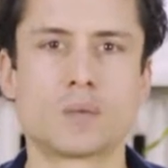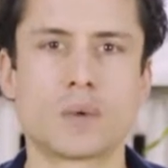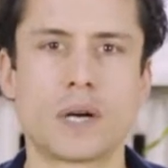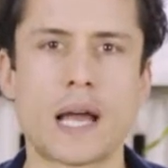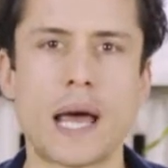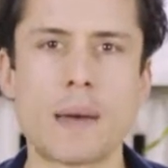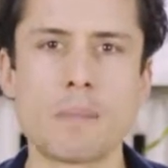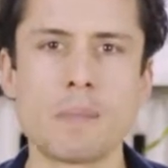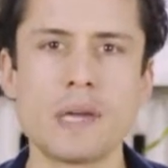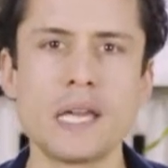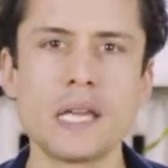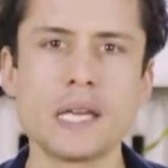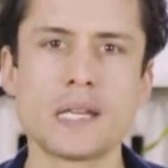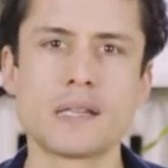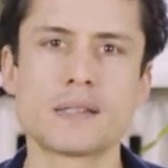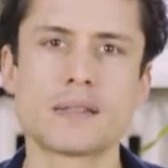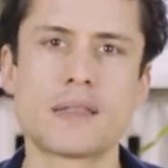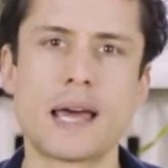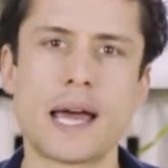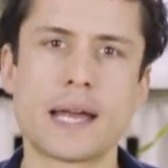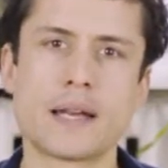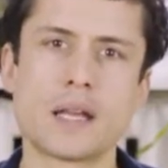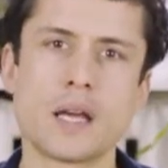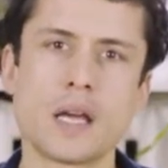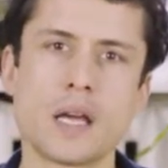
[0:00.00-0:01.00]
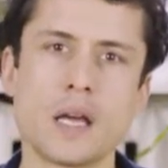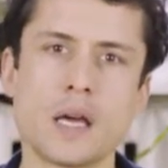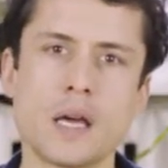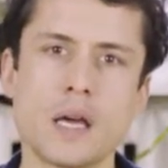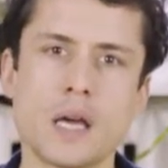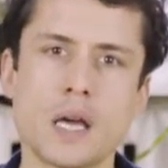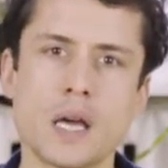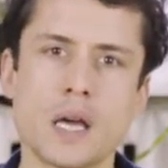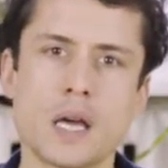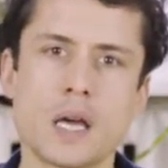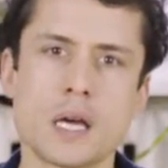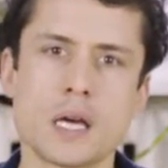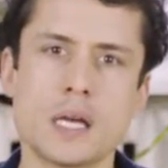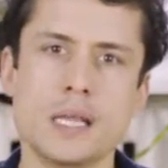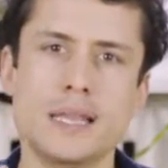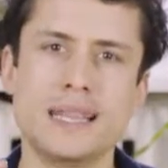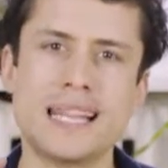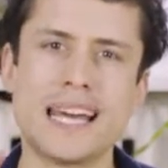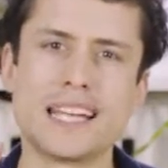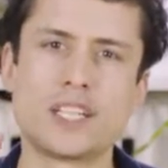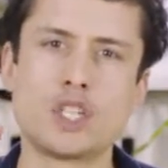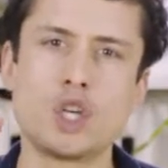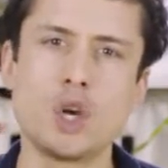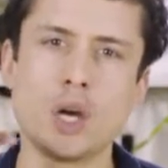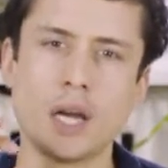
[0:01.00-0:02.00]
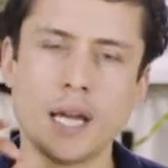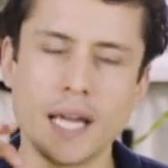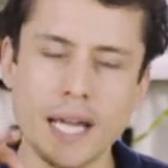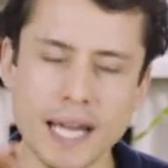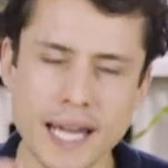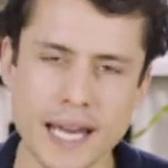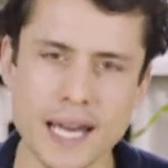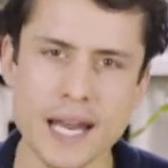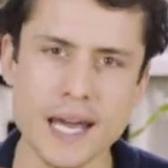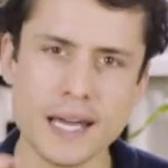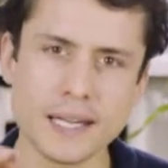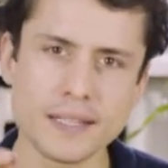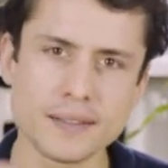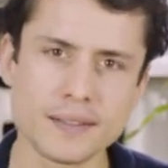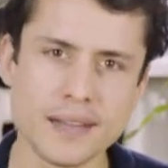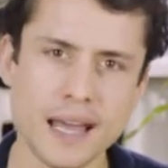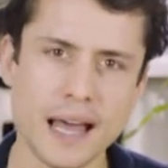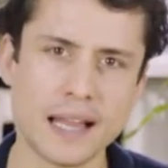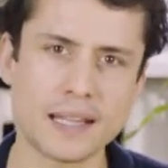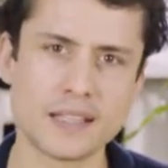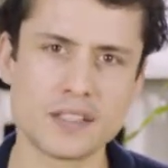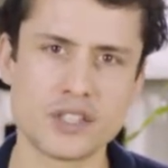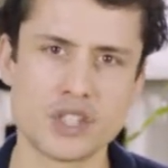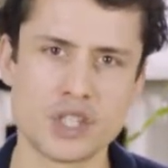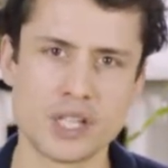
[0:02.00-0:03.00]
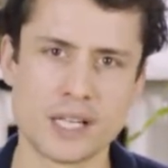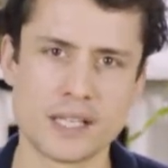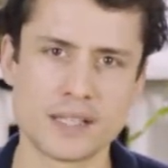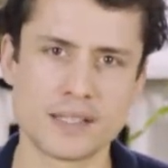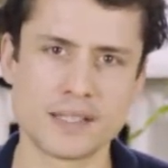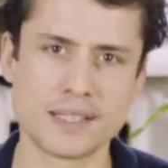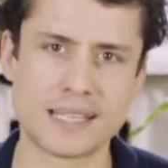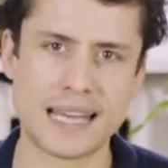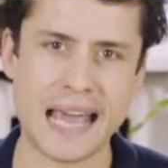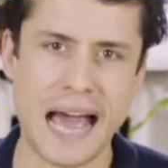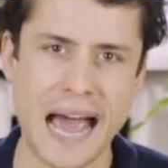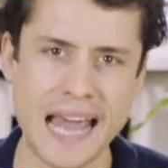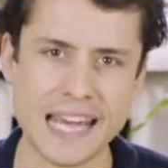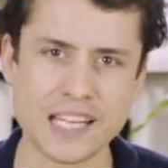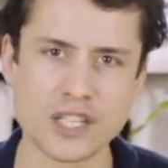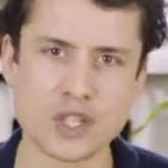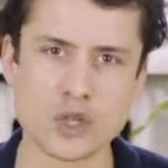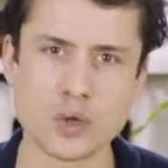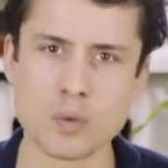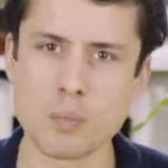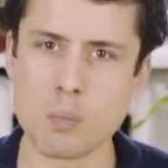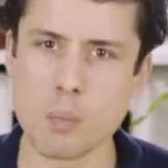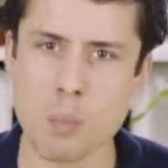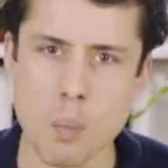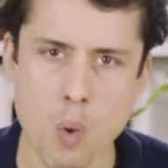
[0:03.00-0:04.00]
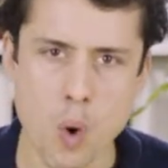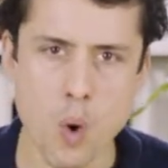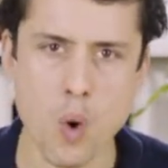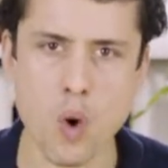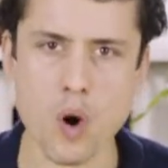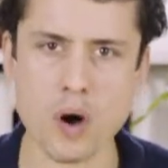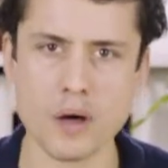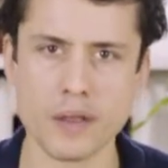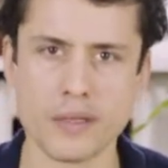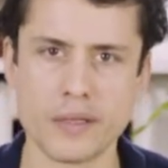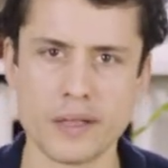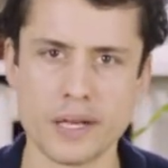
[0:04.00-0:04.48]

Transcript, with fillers: What I mean is that let your inner intelligence guide you more